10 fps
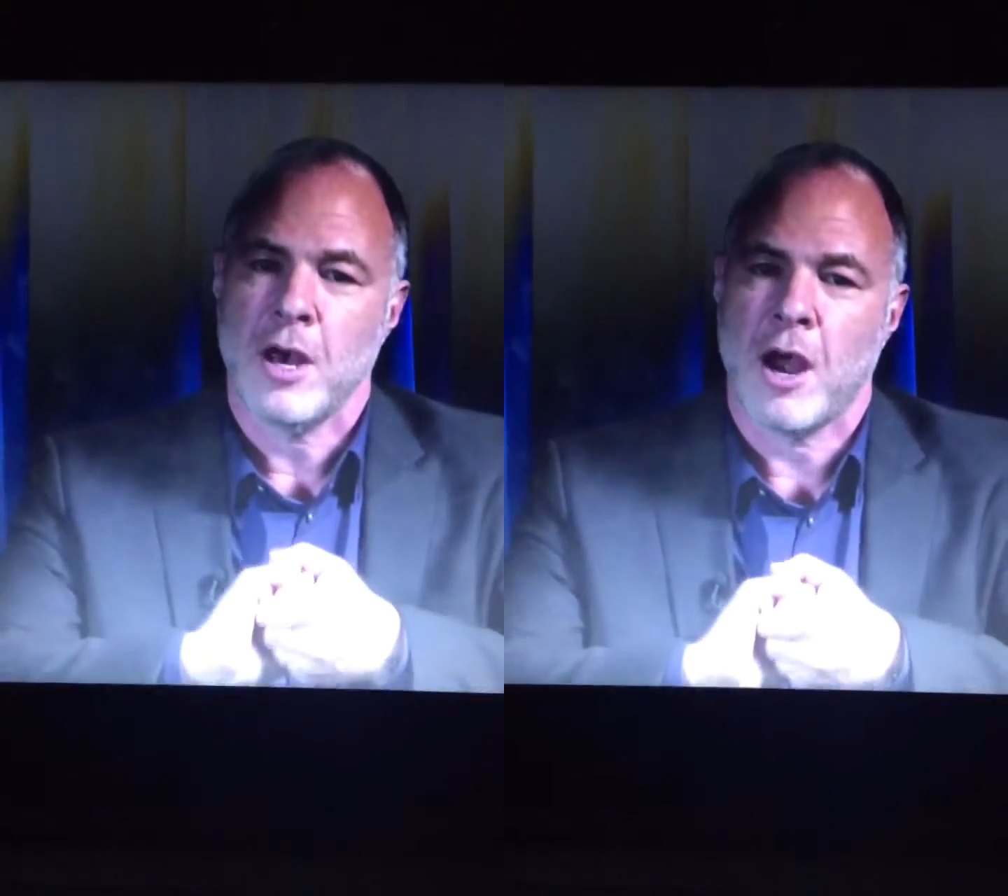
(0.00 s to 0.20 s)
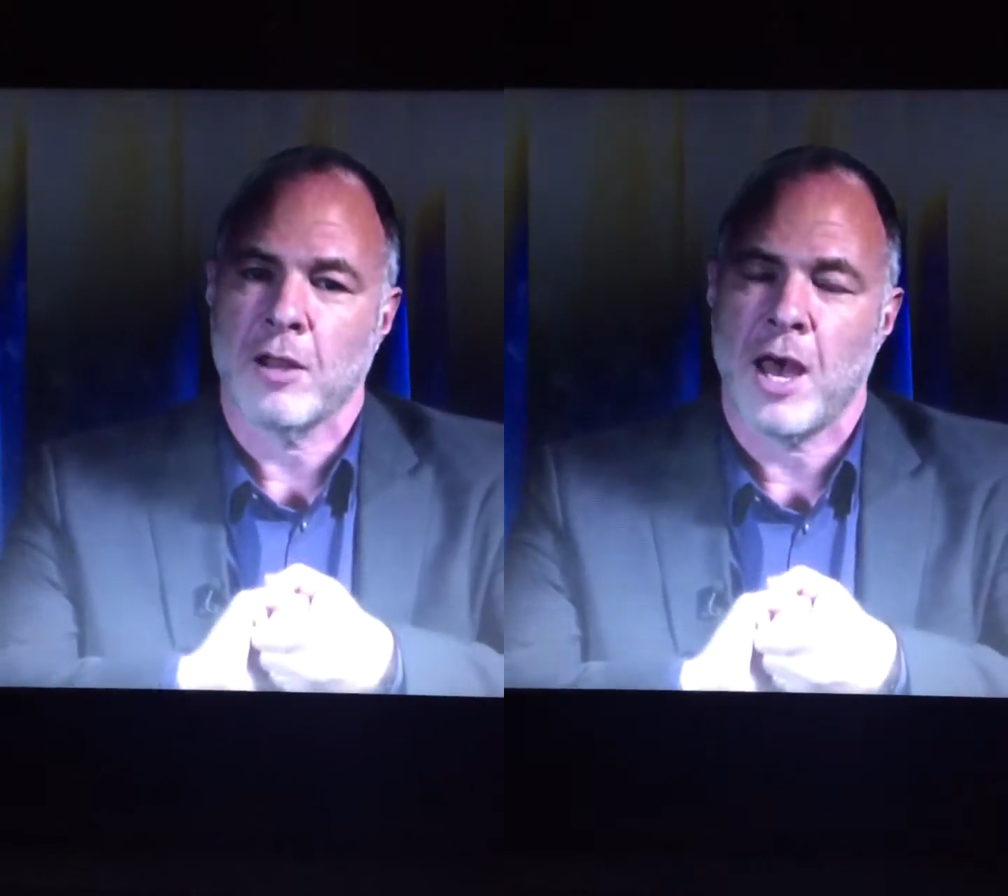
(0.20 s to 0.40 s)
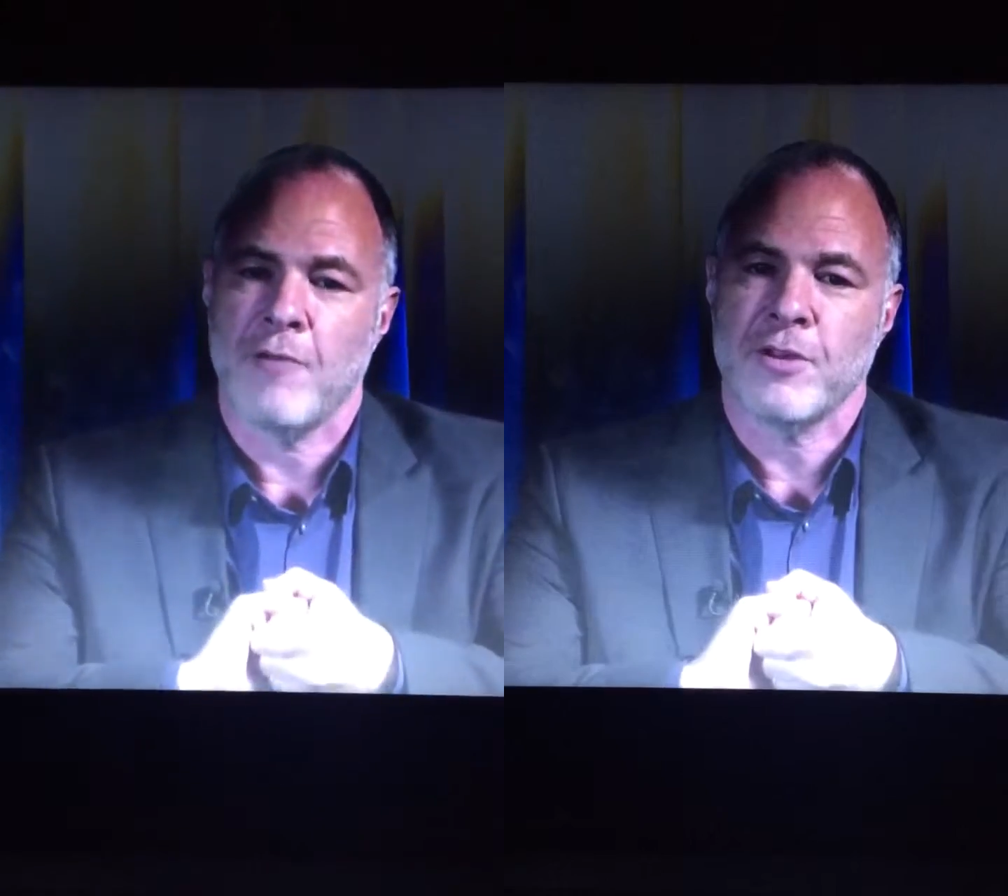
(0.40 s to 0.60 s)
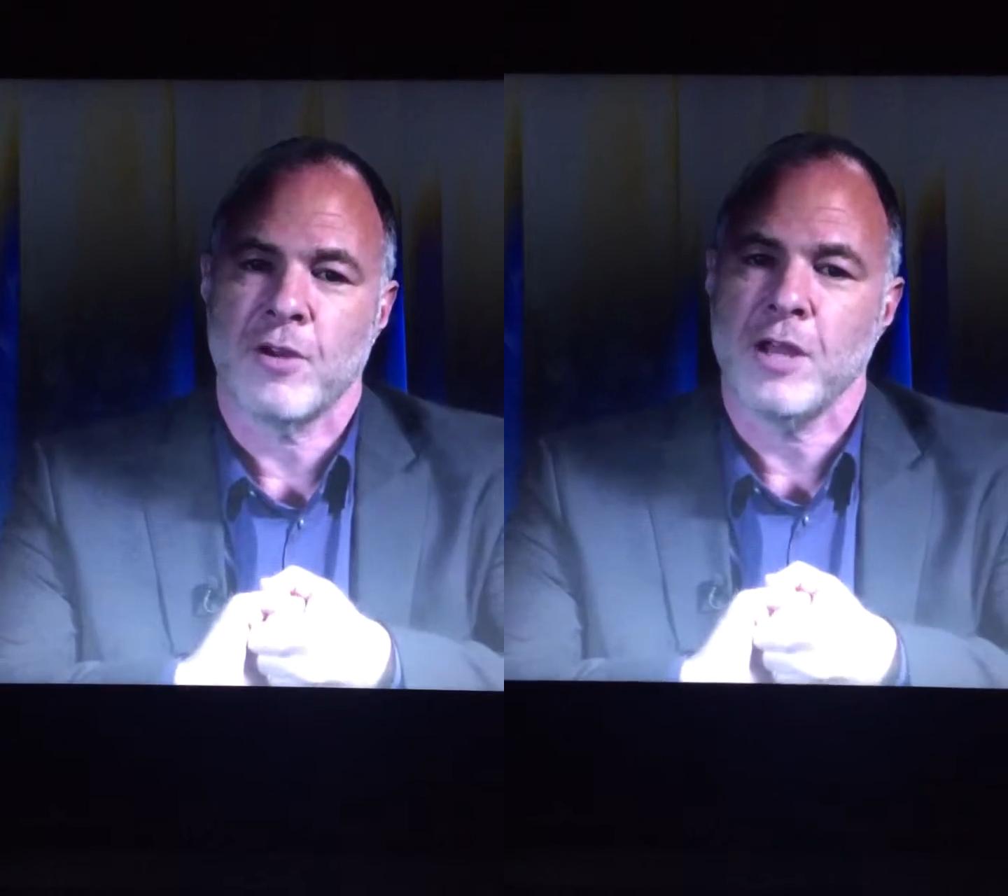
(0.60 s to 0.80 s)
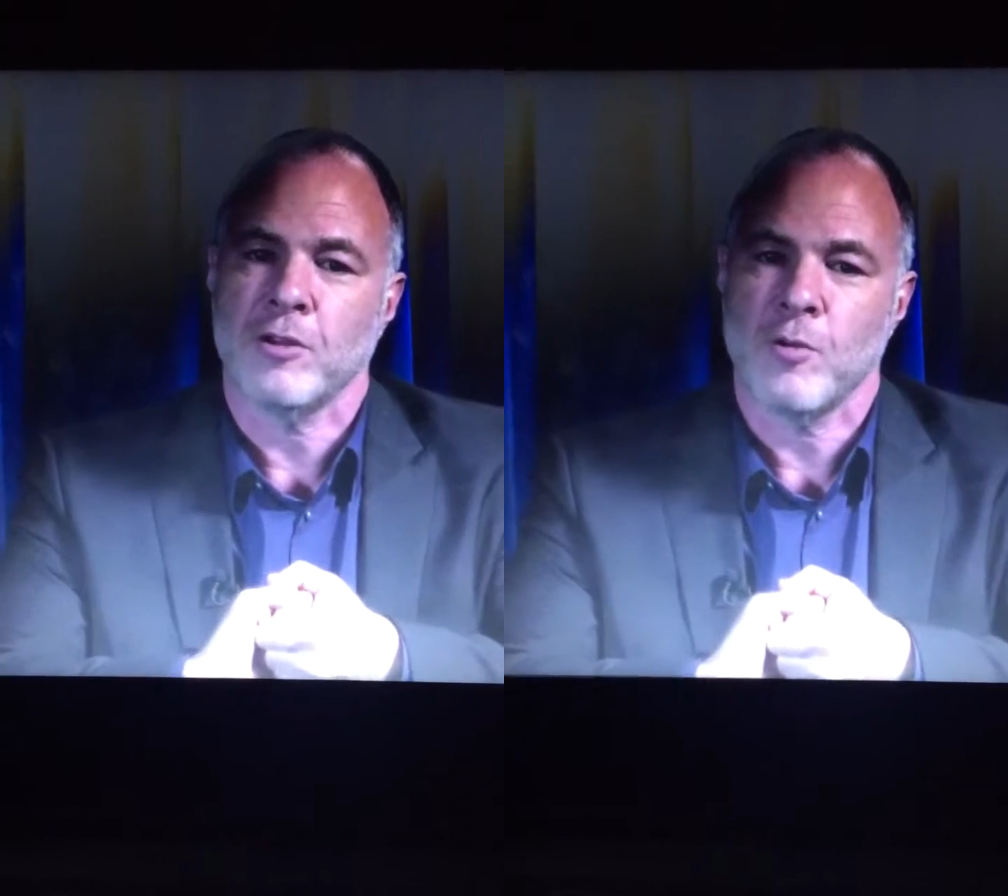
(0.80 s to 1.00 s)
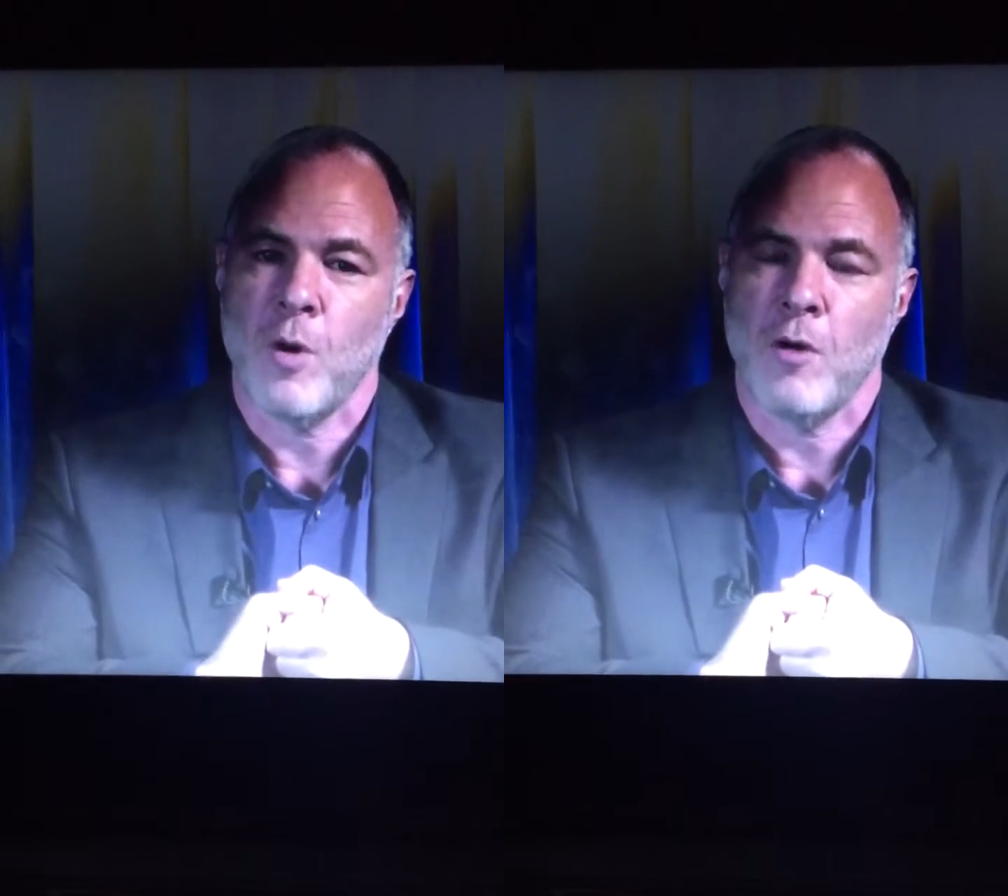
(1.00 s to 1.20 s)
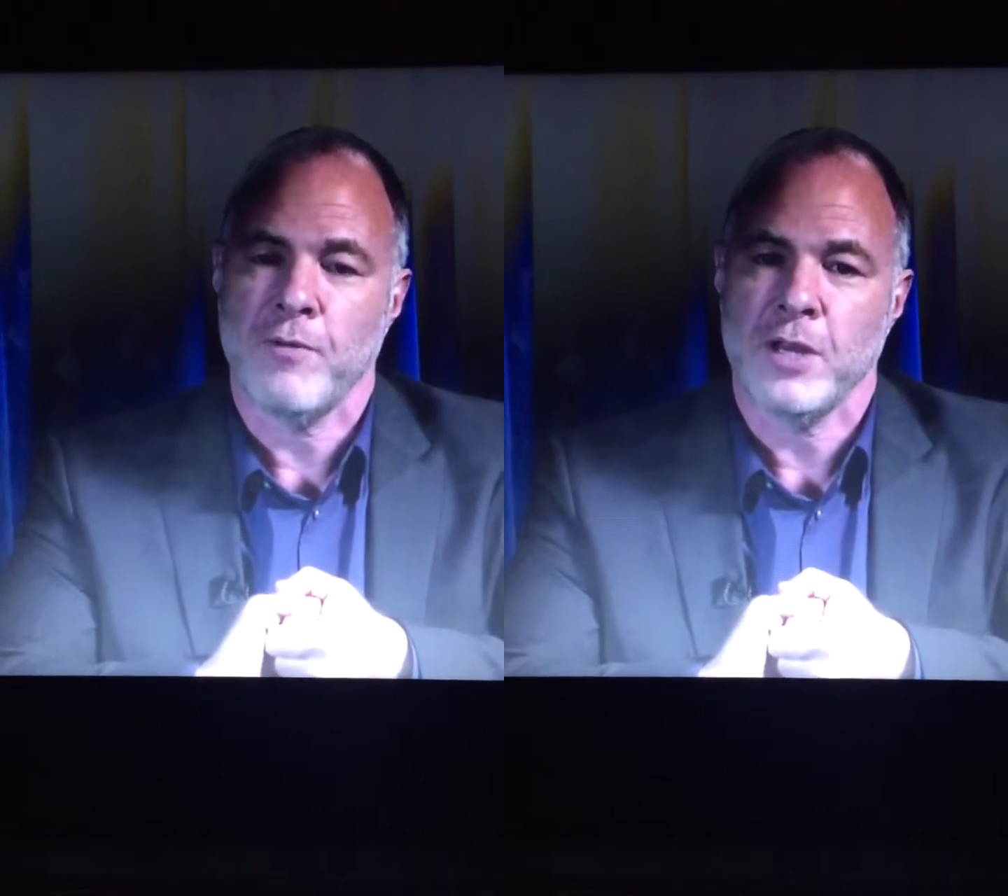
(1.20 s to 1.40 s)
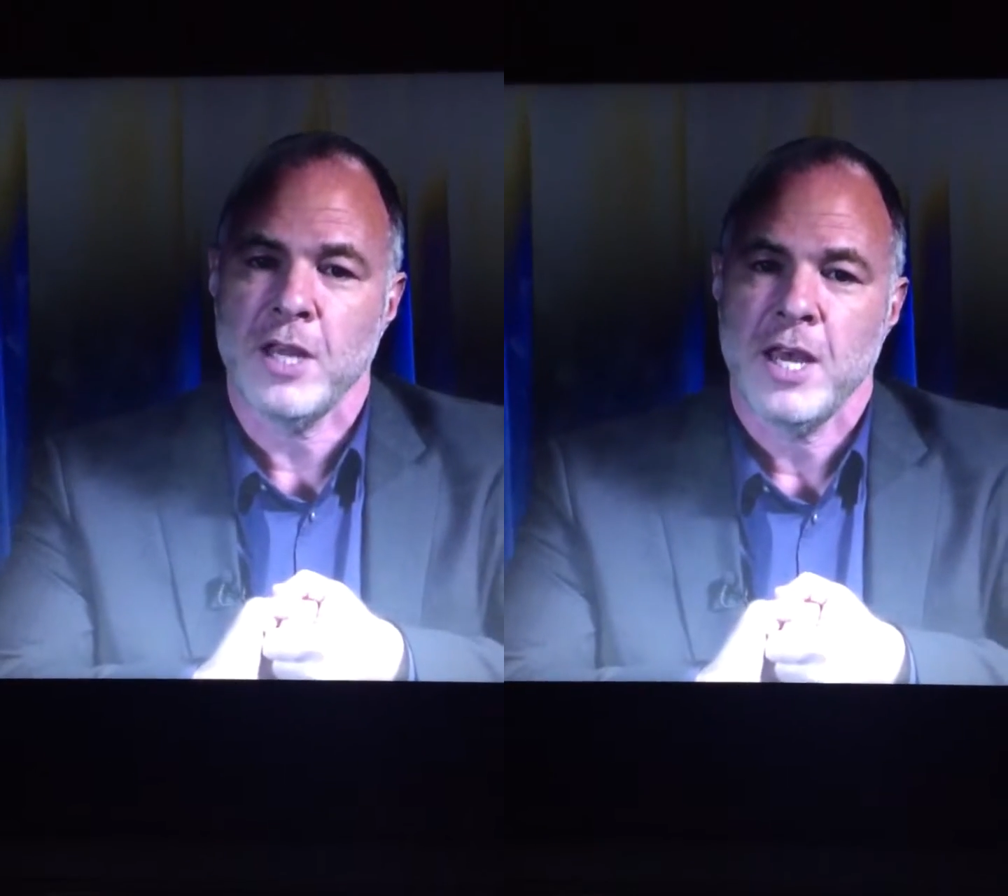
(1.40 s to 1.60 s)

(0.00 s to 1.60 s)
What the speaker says: Our lives are interwoven.